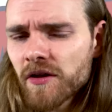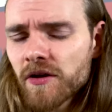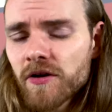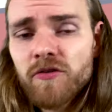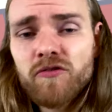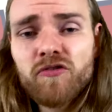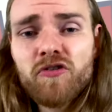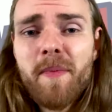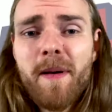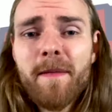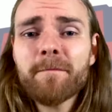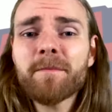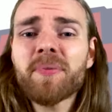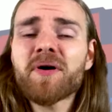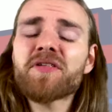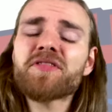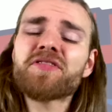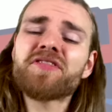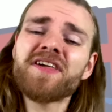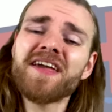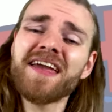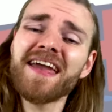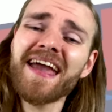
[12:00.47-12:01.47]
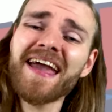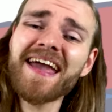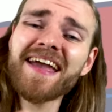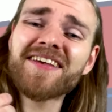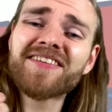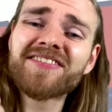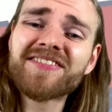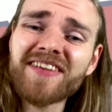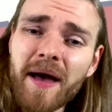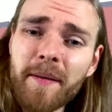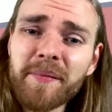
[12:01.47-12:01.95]
Remember, the
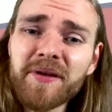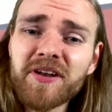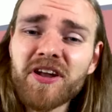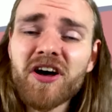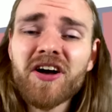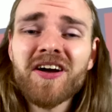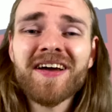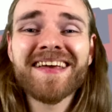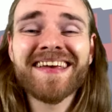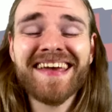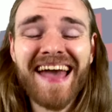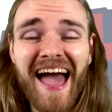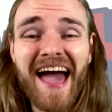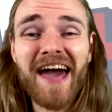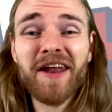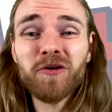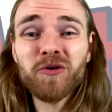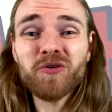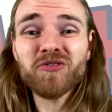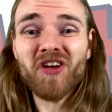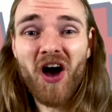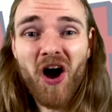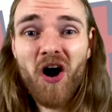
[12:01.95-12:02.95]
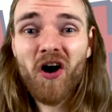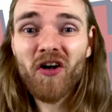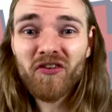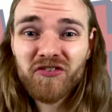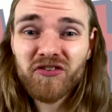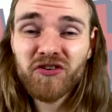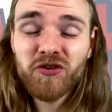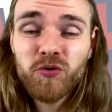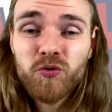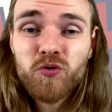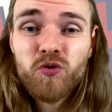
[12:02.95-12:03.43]
examiner cannot
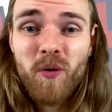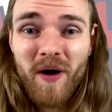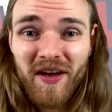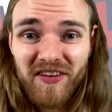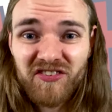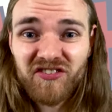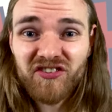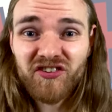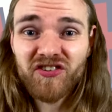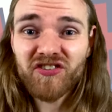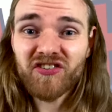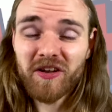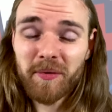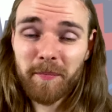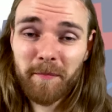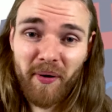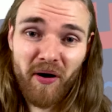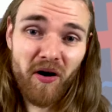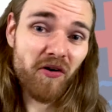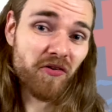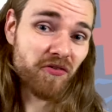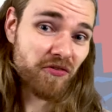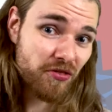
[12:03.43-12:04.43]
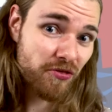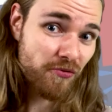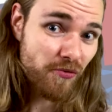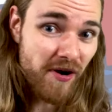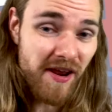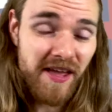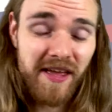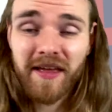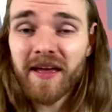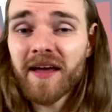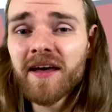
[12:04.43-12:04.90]
ask you questions in part
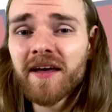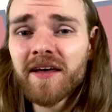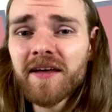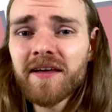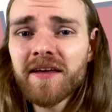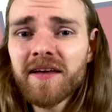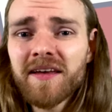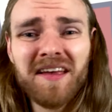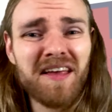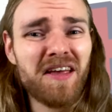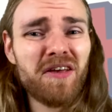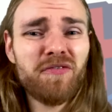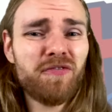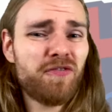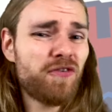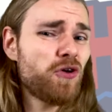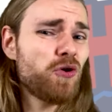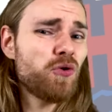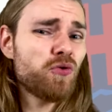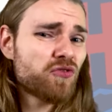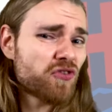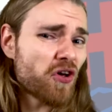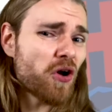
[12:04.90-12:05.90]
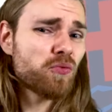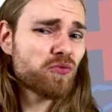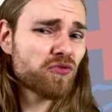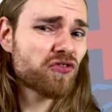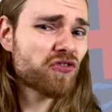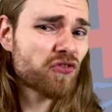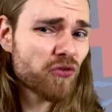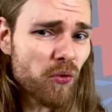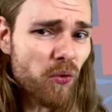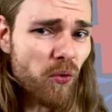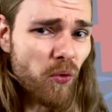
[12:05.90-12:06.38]
3. If you
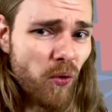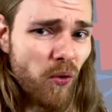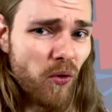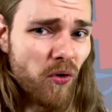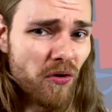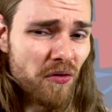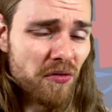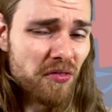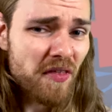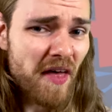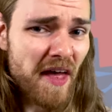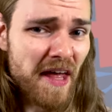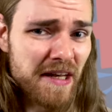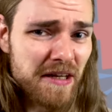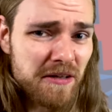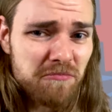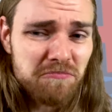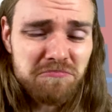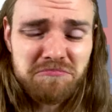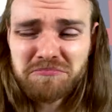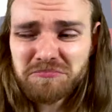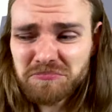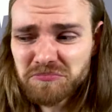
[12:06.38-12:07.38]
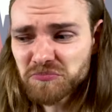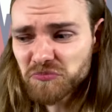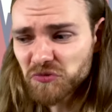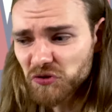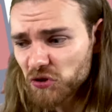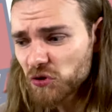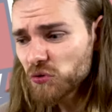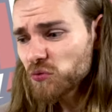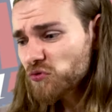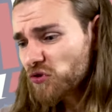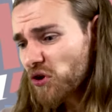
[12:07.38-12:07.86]
don't talk, then
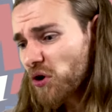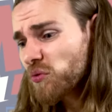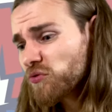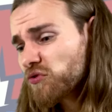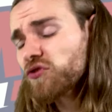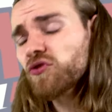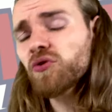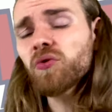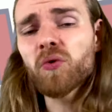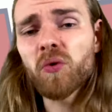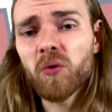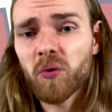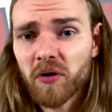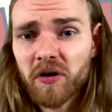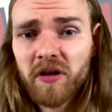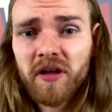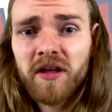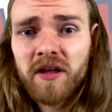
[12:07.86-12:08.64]
you don't talk.